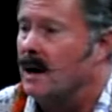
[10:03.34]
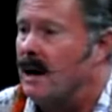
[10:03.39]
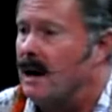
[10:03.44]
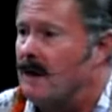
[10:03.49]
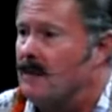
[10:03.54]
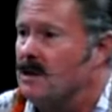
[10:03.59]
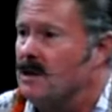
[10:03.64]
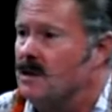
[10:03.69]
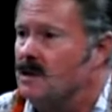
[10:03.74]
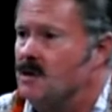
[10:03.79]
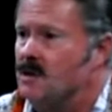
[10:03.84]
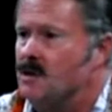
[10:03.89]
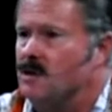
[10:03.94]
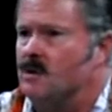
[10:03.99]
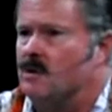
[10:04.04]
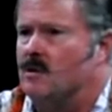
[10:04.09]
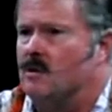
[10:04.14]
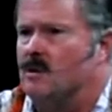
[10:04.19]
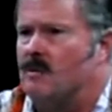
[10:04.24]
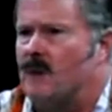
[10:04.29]
what happens is
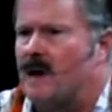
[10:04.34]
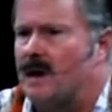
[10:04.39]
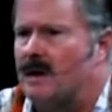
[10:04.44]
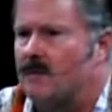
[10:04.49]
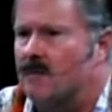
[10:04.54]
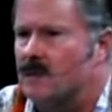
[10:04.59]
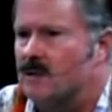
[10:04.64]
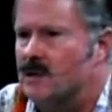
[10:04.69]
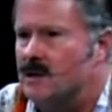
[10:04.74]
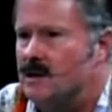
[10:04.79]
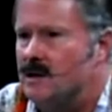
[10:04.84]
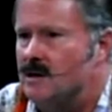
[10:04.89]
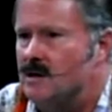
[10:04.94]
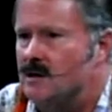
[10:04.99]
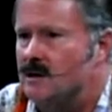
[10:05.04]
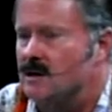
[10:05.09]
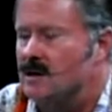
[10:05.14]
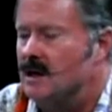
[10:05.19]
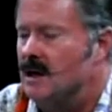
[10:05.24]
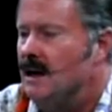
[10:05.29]
usually BRAC
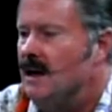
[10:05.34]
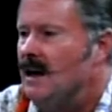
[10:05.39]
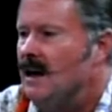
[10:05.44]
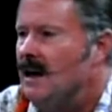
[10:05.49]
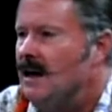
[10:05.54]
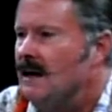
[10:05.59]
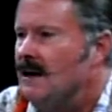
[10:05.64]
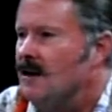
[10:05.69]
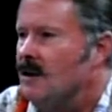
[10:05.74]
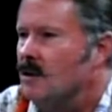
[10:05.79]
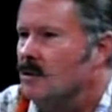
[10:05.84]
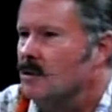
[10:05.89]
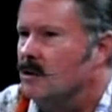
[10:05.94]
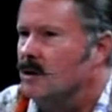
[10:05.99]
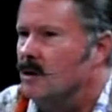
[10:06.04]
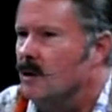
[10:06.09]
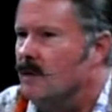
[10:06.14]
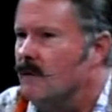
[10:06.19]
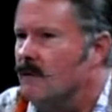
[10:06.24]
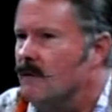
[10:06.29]
procedures
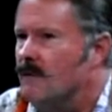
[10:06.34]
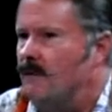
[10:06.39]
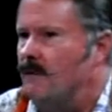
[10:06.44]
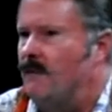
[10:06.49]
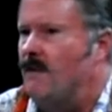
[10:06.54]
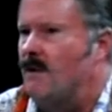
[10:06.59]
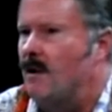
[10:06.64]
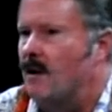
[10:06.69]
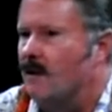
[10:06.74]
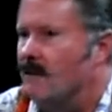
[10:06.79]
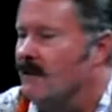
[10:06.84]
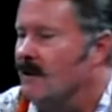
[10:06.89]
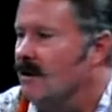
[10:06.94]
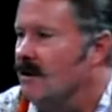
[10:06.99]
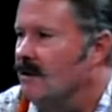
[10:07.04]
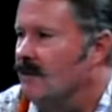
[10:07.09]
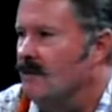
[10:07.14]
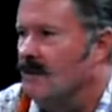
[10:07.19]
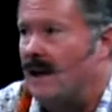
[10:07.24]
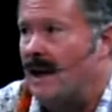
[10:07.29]
don't go far
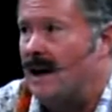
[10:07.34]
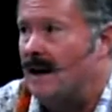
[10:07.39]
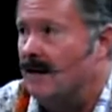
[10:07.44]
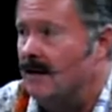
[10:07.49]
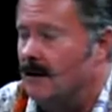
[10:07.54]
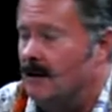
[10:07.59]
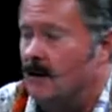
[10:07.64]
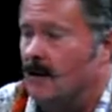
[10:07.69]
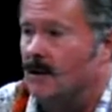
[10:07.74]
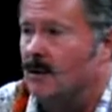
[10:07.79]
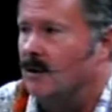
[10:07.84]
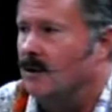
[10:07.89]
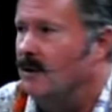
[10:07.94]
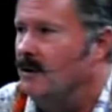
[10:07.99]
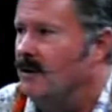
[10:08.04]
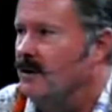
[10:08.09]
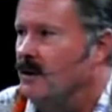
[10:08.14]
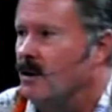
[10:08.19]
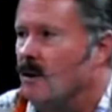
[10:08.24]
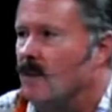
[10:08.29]
or
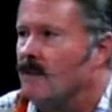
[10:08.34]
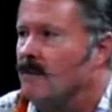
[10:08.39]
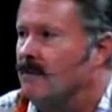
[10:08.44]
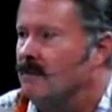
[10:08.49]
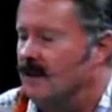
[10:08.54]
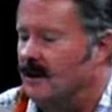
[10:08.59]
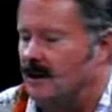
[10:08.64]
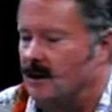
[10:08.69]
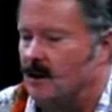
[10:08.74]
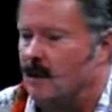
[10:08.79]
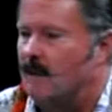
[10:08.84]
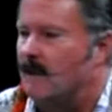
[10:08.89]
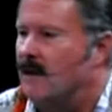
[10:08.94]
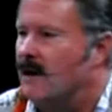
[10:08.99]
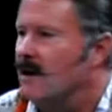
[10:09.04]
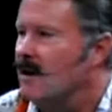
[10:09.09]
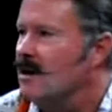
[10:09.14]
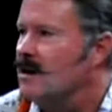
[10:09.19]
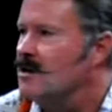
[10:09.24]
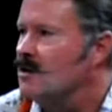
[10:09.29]
go
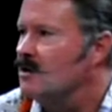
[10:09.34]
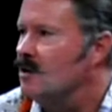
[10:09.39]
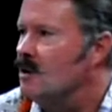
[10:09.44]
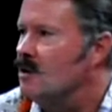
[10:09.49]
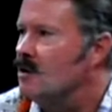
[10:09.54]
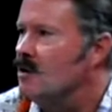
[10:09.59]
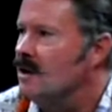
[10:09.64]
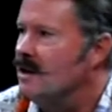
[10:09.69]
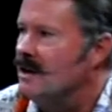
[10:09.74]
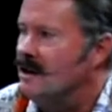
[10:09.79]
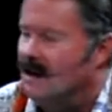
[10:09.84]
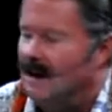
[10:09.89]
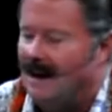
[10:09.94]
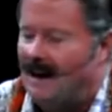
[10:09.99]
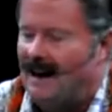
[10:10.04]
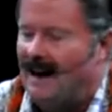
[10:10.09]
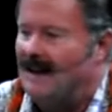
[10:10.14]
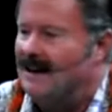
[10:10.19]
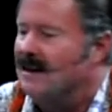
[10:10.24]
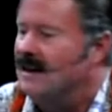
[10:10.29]
very slowly
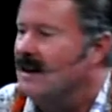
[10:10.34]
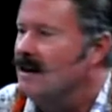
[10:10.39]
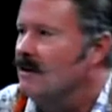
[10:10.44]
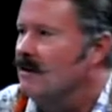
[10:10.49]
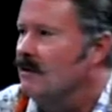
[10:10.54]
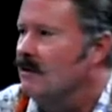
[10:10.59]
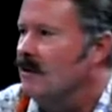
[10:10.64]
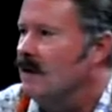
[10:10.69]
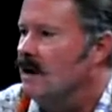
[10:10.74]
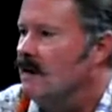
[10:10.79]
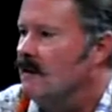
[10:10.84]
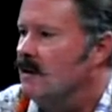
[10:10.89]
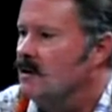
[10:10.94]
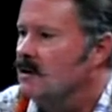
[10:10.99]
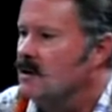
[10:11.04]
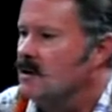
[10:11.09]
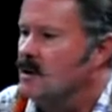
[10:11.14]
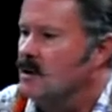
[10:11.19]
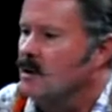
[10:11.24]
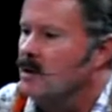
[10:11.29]
and take
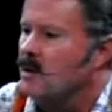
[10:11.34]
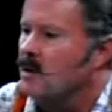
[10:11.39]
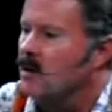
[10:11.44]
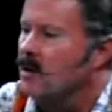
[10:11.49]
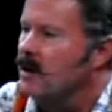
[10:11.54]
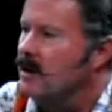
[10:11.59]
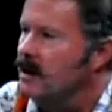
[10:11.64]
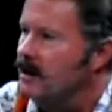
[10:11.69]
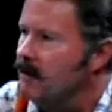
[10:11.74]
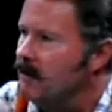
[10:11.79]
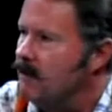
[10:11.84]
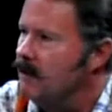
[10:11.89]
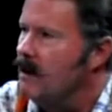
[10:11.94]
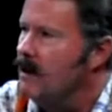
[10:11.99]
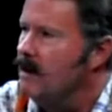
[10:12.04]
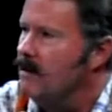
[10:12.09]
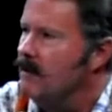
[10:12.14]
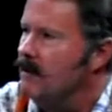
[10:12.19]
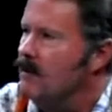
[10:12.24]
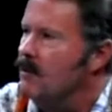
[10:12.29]
forever. So in order to
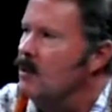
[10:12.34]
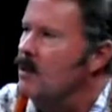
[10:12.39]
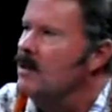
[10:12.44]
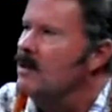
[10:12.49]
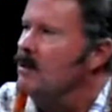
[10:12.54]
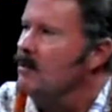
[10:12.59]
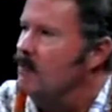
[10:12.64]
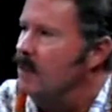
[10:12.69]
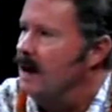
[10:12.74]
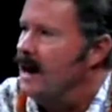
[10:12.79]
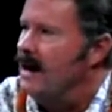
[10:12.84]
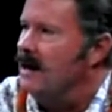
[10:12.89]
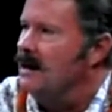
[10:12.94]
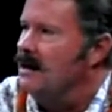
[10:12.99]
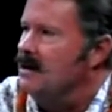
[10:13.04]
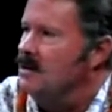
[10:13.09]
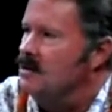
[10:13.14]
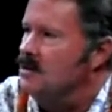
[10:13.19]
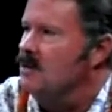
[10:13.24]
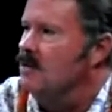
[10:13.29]
avoid the
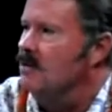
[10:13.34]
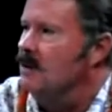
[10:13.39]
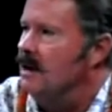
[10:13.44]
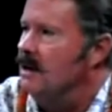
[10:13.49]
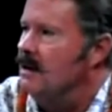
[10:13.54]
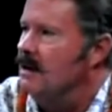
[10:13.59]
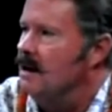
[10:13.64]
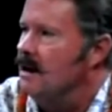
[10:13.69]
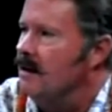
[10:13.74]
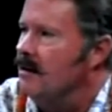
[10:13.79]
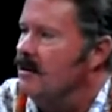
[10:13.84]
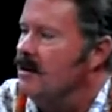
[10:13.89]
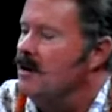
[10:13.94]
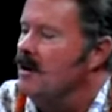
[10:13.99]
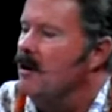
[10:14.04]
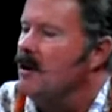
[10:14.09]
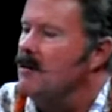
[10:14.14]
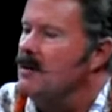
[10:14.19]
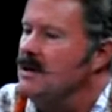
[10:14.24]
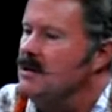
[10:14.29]
BRAC issue right now,
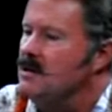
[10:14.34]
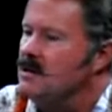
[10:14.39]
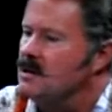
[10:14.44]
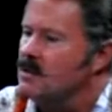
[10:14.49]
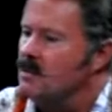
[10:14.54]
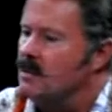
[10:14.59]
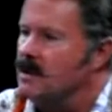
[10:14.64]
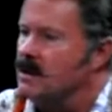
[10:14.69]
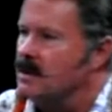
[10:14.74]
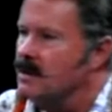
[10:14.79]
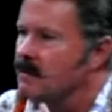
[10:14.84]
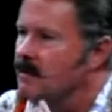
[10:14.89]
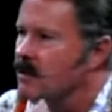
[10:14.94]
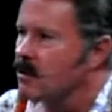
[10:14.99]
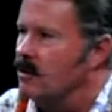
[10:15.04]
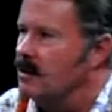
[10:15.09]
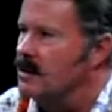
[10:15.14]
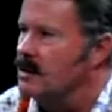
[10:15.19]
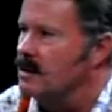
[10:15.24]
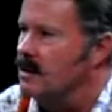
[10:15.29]
the Army just wants to
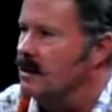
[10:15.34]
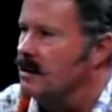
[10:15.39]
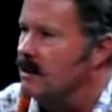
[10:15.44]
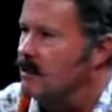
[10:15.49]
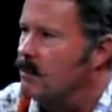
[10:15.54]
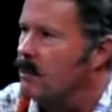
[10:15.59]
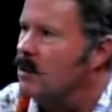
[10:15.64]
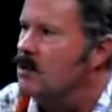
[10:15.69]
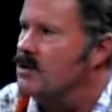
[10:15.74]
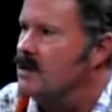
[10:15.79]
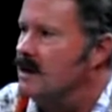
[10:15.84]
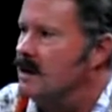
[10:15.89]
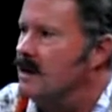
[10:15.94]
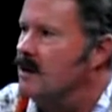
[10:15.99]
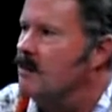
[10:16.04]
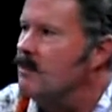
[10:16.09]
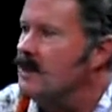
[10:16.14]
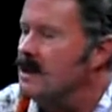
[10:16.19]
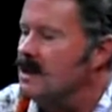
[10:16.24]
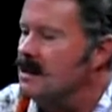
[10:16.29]
focus on the
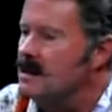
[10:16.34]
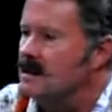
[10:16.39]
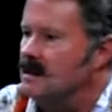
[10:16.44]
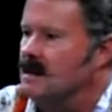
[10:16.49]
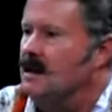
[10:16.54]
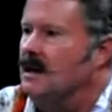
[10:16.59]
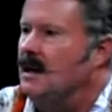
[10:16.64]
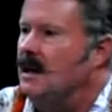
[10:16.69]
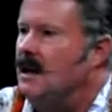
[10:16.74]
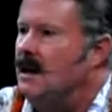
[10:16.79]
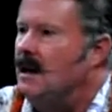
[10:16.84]
personnel piece.